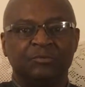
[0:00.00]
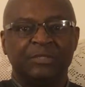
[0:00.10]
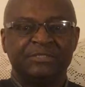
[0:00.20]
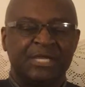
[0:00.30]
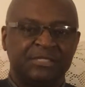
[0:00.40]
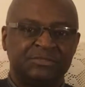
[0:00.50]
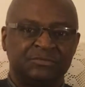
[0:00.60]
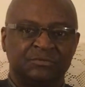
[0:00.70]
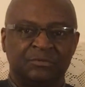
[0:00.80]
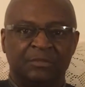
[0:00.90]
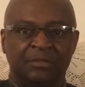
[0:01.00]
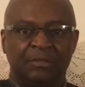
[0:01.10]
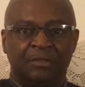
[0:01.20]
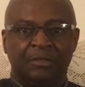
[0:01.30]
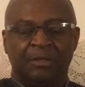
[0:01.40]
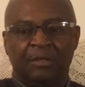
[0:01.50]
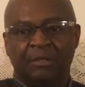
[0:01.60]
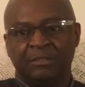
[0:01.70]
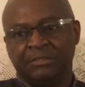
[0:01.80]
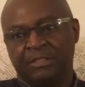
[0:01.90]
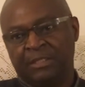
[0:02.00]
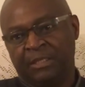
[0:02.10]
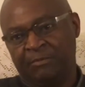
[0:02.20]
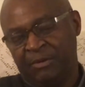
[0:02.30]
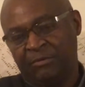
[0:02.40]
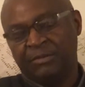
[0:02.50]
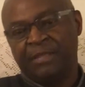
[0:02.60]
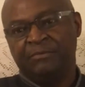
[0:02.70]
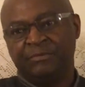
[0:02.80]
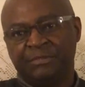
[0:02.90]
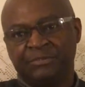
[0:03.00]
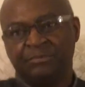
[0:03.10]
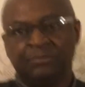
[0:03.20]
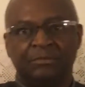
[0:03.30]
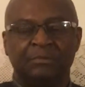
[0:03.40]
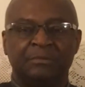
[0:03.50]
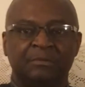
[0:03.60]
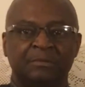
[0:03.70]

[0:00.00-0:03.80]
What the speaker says: attached to the American Liberians who